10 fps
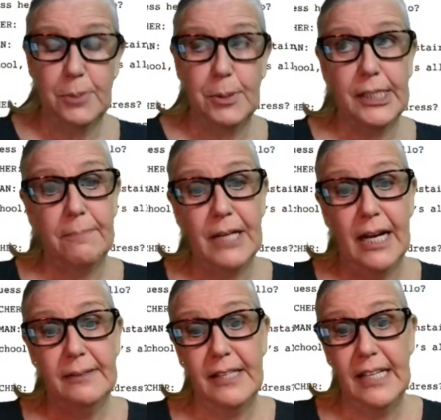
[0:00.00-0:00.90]
but sometimes
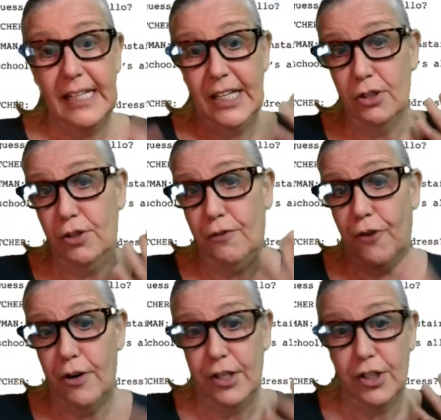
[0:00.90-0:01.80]
I think he goes too
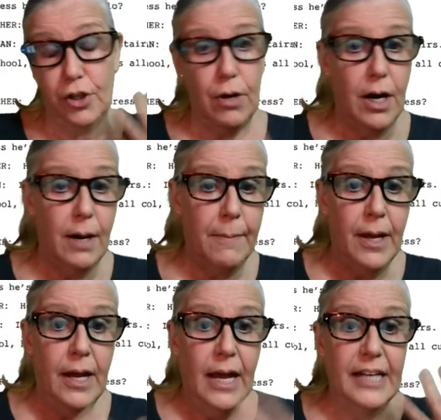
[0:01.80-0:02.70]
far into crime
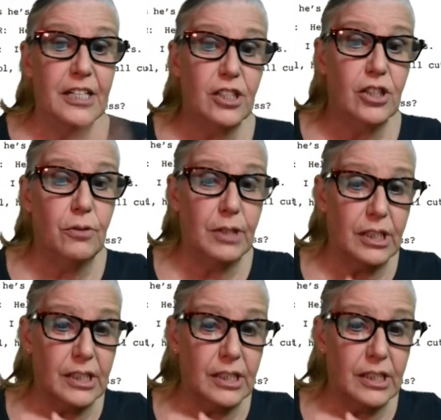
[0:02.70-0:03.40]
and he doesn't know what he's